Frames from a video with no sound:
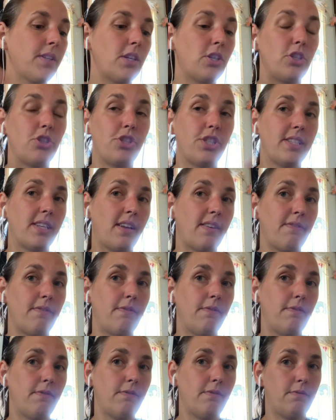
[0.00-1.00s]
She's on
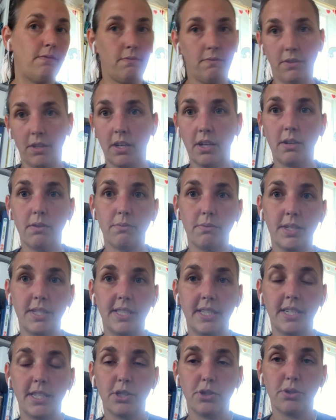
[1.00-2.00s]

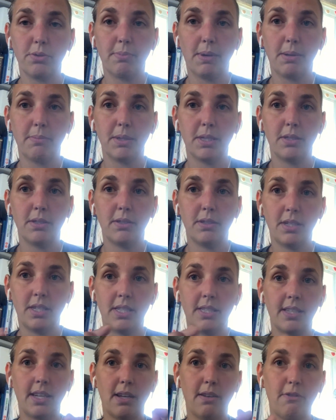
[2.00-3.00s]
Raising Yarrow's Mama
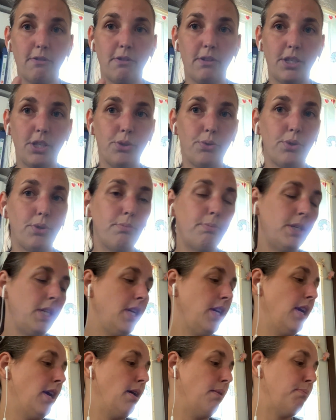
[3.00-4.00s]
is on YouTube,
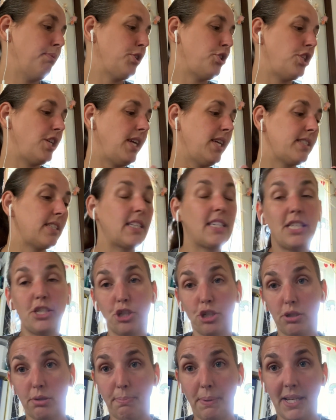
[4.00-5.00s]
but she has a
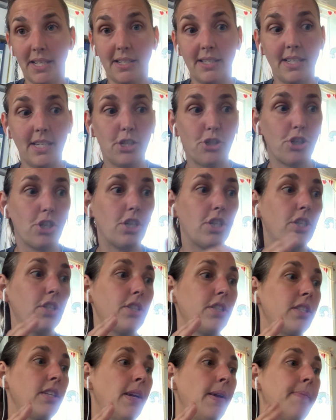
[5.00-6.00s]
Teachers Paid Teachers,